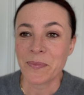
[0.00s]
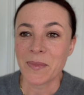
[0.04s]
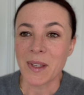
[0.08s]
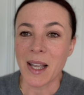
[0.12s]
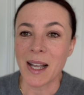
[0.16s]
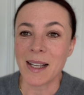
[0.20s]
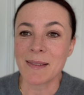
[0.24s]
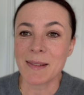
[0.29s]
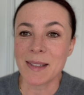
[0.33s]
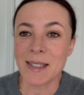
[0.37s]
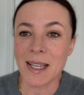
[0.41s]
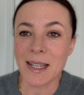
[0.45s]

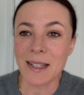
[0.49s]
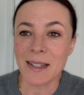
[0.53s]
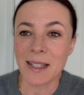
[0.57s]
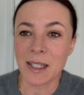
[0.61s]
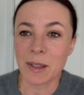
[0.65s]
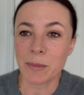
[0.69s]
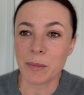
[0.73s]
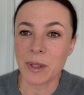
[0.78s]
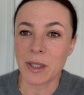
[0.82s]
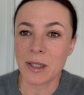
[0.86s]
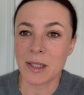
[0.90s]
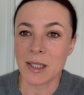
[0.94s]
I say
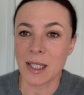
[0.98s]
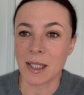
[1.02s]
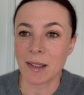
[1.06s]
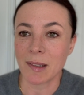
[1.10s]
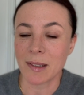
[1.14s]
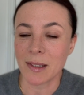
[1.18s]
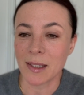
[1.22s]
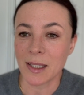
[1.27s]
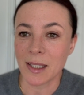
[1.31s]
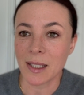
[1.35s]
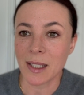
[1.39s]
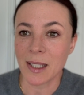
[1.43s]
that because I
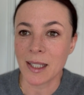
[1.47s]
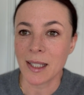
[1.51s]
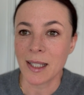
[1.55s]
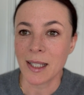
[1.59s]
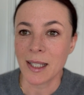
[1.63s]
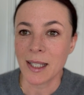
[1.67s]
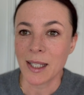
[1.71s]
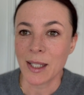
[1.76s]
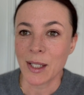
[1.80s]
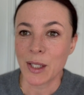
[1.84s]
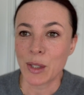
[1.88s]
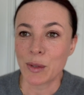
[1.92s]
think
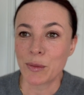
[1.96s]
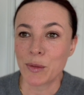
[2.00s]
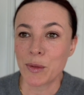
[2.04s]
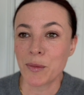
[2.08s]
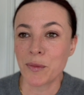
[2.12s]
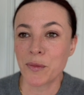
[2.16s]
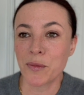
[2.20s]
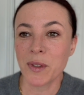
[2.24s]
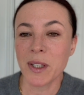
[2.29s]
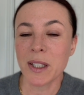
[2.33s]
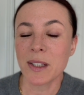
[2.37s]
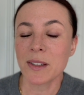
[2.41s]
if you
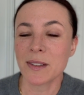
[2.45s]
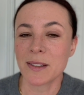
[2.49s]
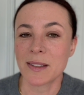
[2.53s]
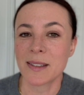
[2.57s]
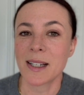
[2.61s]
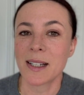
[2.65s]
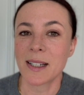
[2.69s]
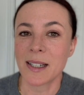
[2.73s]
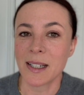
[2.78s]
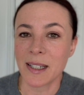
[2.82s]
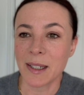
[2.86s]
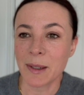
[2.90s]
fill the
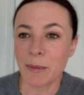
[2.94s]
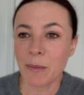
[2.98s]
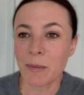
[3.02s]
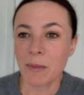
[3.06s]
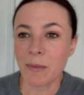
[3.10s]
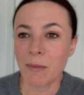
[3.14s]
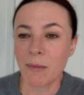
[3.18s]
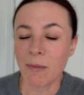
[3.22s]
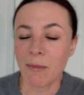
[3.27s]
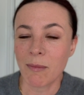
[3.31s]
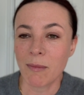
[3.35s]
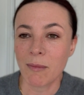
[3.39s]

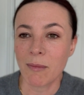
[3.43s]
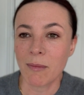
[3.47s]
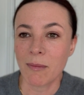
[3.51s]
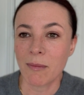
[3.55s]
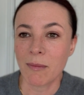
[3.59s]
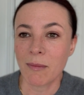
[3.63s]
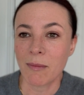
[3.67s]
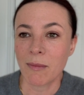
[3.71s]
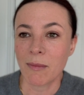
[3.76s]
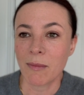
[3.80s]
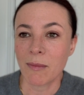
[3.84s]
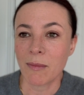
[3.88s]
time
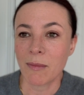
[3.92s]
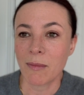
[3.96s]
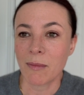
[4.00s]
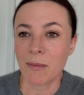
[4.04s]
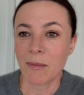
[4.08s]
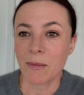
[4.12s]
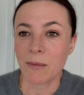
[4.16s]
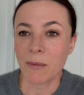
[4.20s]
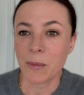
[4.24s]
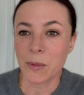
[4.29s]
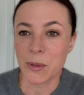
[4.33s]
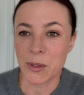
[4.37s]

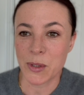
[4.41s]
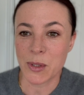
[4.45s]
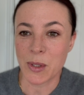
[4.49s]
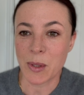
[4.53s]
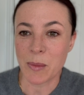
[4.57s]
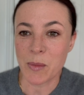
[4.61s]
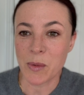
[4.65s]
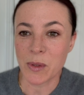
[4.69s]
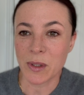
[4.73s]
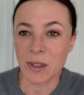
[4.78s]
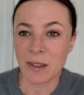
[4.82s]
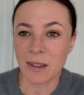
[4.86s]
with
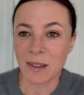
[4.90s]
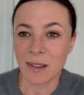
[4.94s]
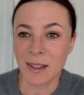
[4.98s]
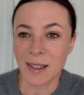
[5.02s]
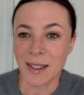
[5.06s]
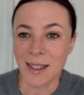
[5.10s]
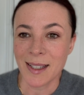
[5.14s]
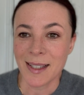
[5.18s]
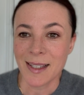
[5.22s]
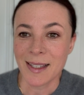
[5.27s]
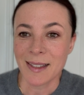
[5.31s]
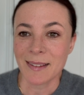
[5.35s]
someone,
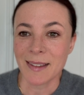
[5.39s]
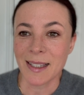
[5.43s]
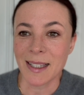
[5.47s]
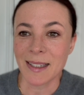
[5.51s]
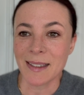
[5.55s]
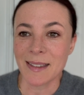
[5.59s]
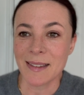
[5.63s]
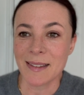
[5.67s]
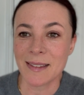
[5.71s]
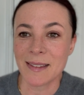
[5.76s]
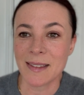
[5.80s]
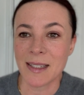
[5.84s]
then
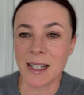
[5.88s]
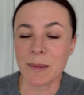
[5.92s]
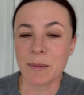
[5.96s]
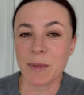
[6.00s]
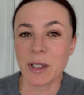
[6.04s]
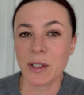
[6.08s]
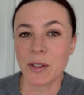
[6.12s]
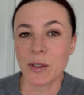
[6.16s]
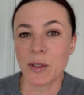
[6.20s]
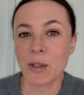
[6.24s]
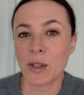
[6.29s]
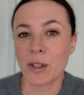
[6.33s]
it's time
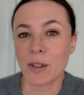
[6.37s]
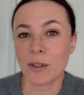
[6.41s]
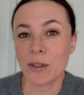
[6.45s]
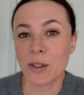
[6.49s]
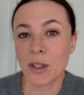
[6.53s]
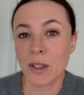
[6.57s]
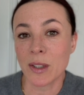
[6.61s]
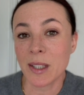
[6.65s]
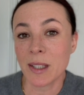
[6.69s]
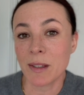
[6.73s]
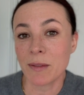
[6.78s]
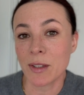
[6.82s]
that you're
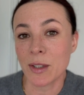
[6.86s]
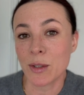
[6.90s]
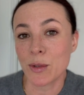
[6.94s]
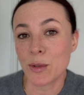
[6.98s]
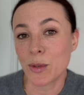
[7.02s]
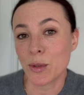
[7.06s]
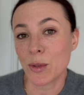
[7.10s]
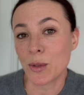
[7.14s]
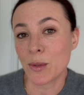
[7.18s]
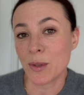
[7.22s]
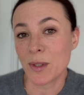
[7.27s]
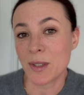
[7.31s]
not giving
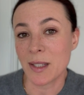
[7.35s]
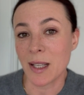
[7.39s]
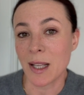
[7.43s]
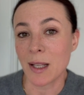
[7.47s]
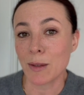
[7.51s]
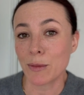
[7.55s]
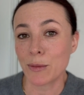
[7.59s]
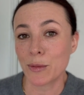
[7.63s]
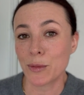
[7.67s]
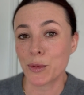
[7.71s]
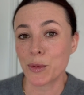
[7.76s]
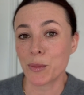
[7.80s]
to
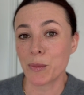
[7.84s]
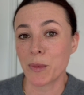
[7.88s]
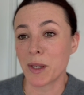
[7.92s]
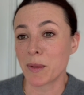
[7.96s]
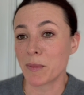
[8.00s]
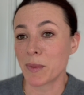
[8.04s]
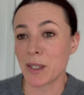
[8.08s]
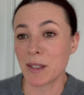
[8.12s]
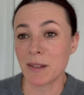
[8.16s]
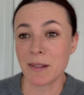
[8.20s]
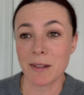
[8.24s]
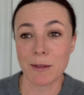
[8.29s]
yourself to
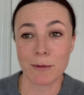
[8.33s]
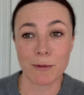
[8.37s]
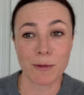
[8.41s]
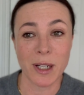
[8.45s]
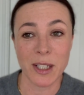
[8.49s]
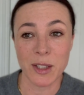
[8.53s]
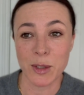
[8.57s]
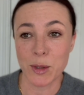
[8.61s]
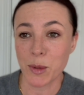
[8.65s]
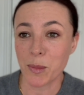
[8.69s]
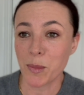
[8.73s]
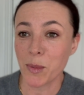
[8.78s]
maybe write your